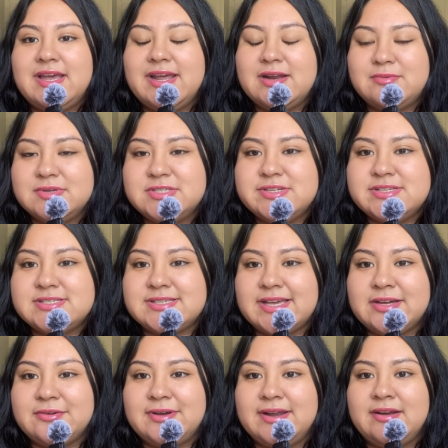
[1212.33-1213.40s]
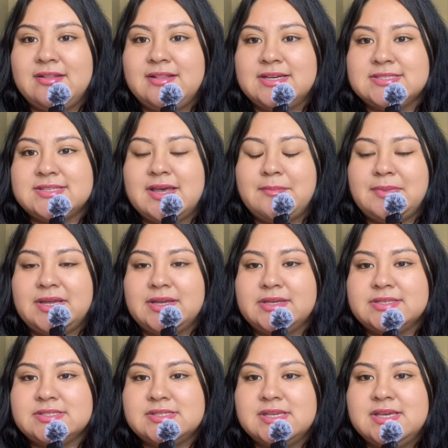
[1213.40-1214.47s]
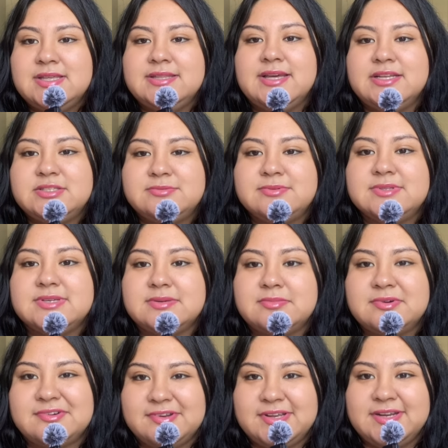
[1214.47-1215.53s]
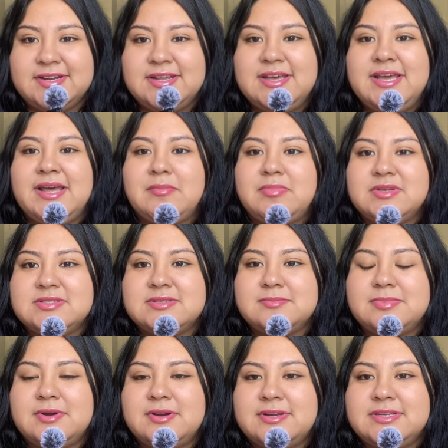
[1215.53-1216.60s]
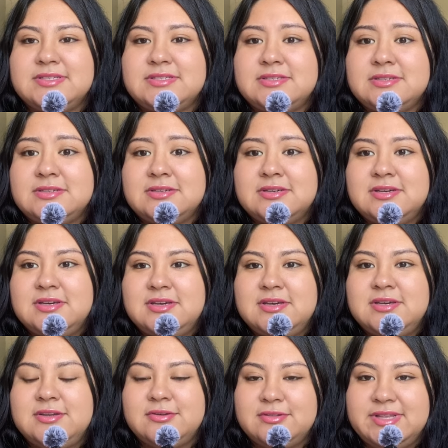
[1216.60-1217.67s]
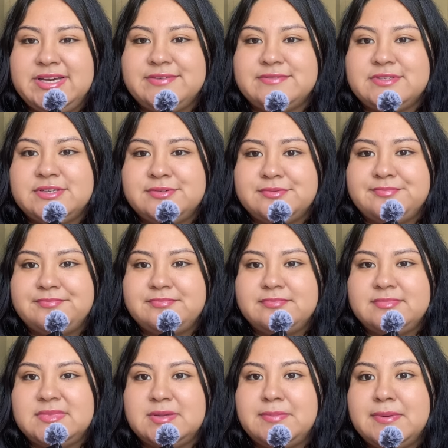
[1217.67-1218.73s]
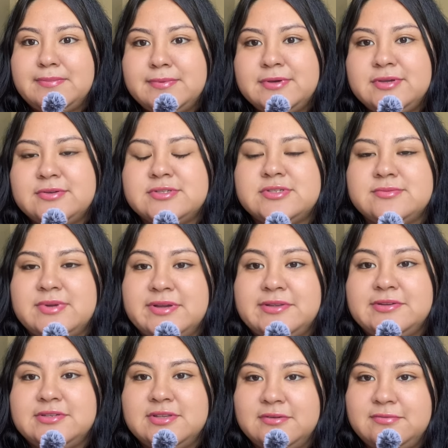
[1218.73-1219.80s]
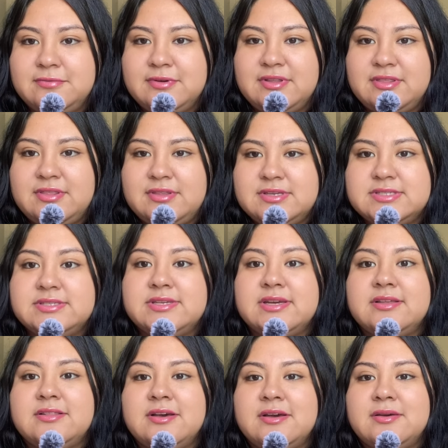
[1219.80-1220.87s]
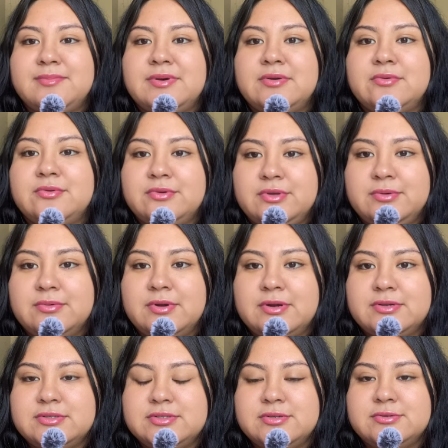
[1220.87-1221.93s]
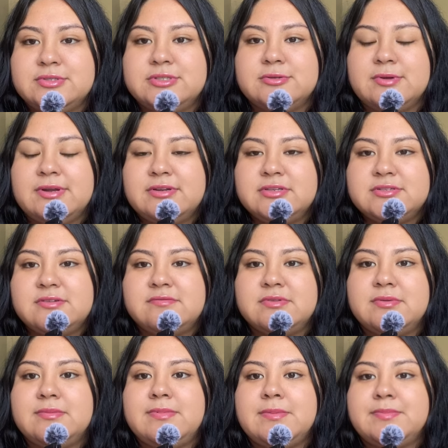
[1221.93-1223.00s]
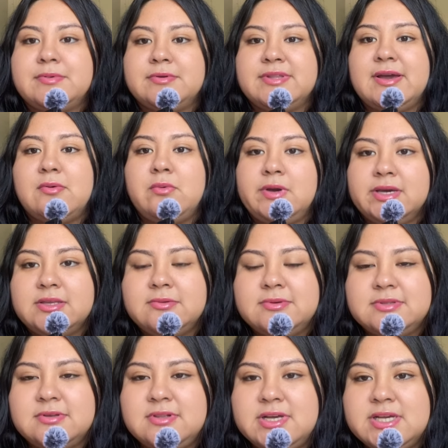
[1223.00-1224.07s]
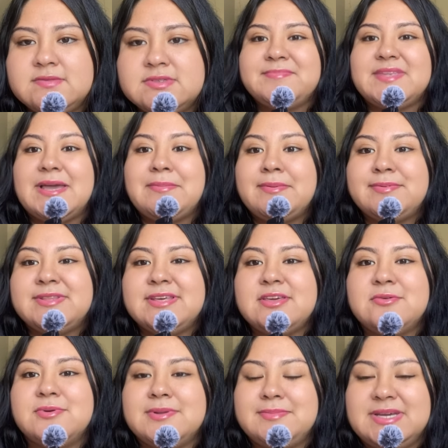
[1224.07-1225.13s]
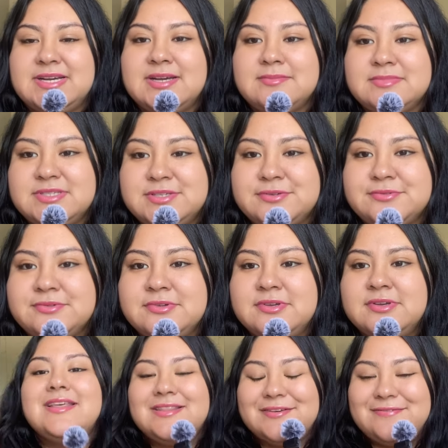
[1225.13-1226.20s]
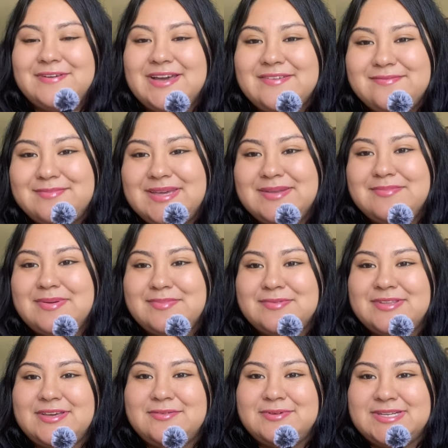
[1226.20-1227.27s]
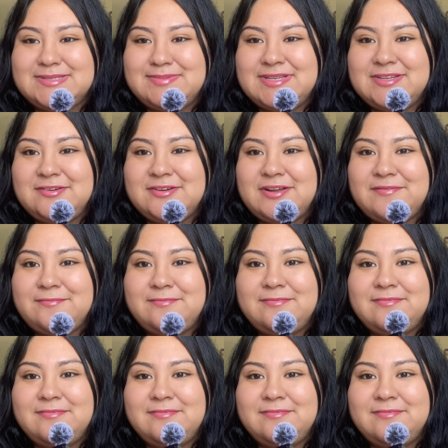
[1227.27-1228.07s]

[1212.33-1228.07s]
And I want you to psychoanalyze that because that's really important and plays a part into your life too. The people you surround yourself with say a lot about who you are. So surround yourself with people that want you in their life and people that you want to become too. The 5 main people that you want to spend your time